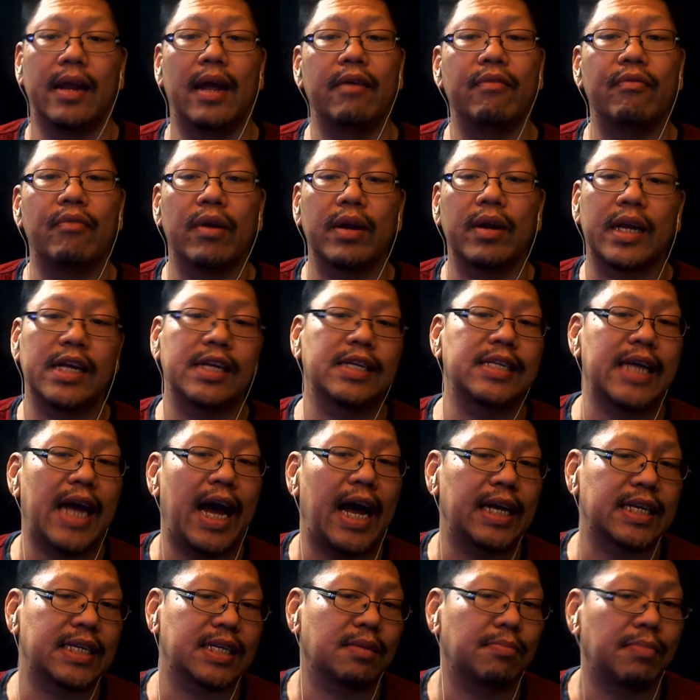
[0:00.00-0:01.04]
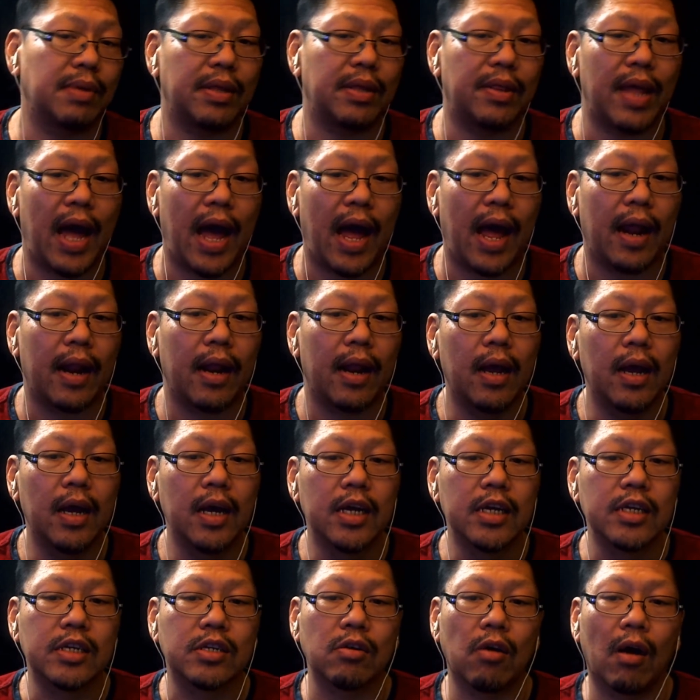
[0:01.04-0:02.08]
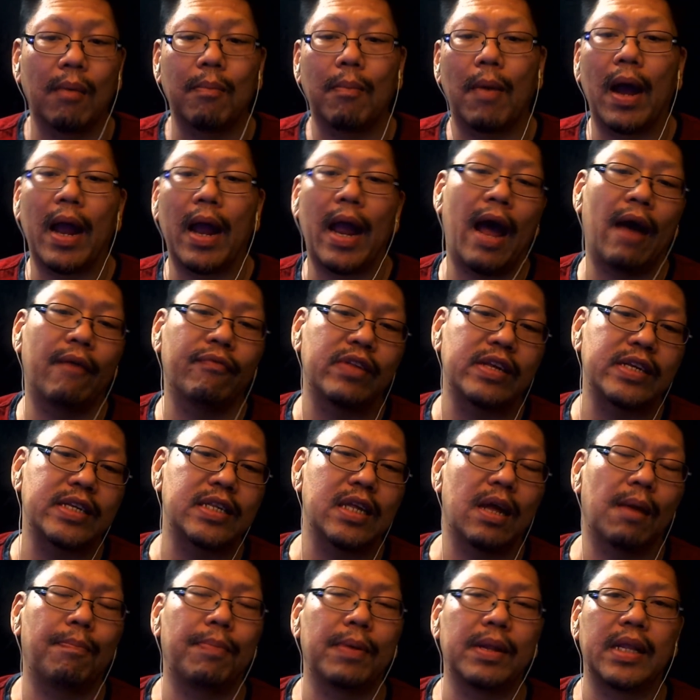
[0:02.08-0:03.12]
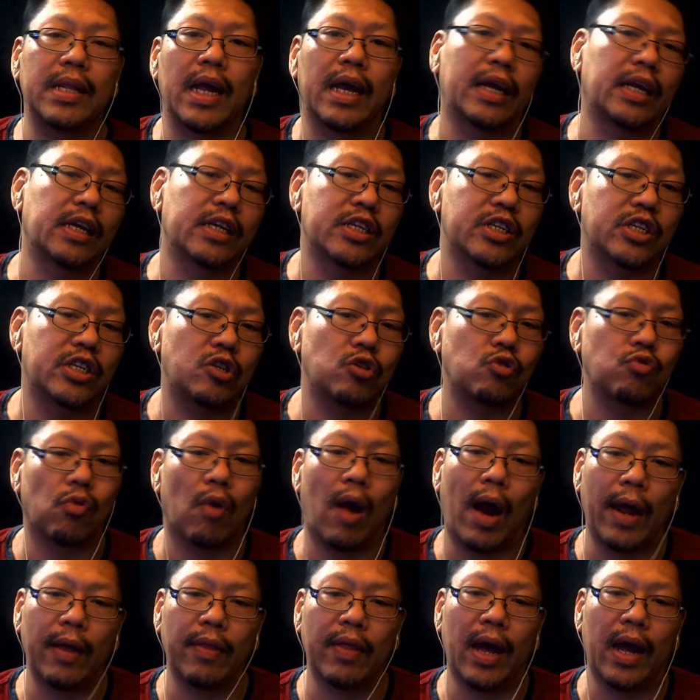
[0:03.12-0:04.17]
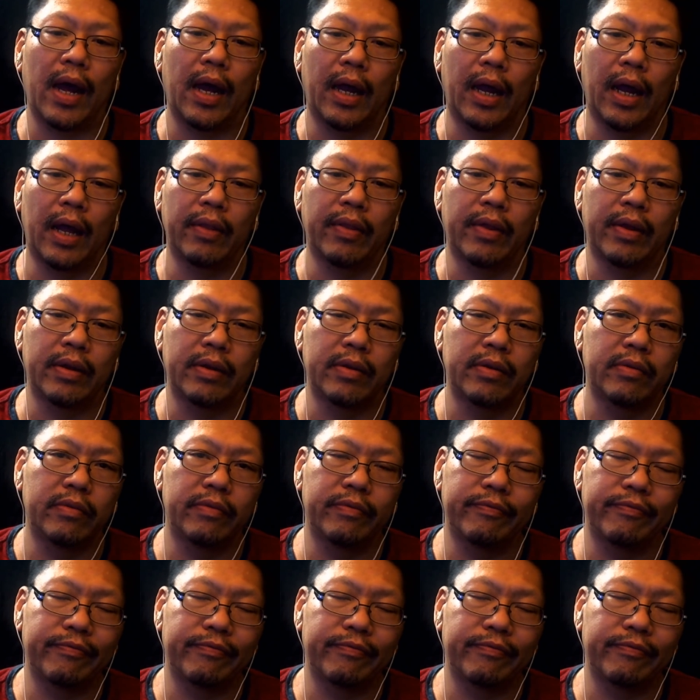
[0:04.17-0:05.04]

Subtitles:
Everyone keeps asking me that, so I might have to step a tank and just try that, and then